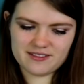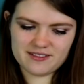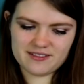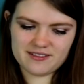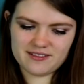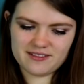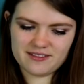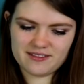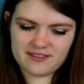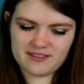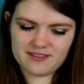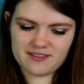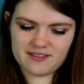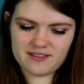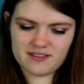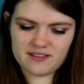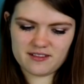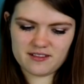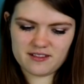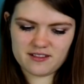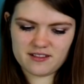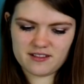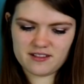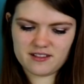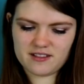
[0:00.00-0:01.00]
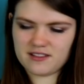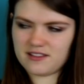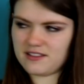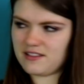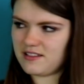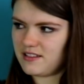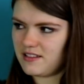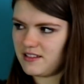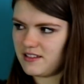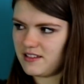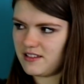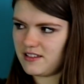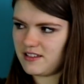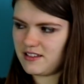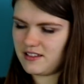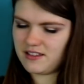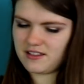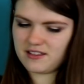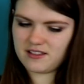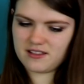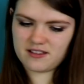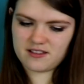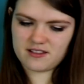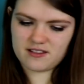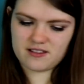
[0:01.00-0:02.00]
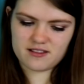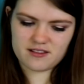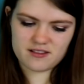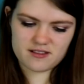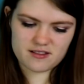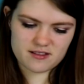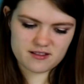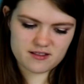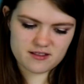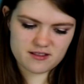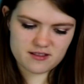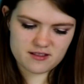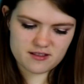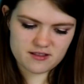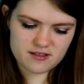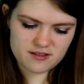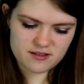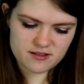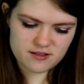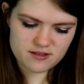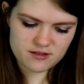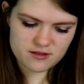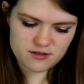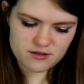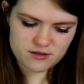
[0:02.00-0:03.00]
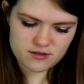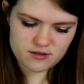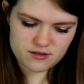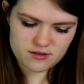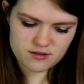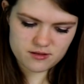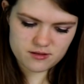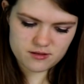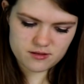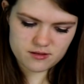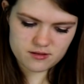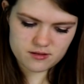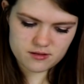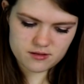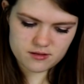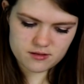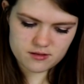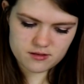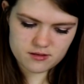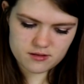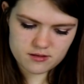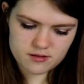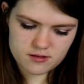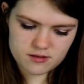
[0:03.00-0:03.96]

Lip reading: (not speaking)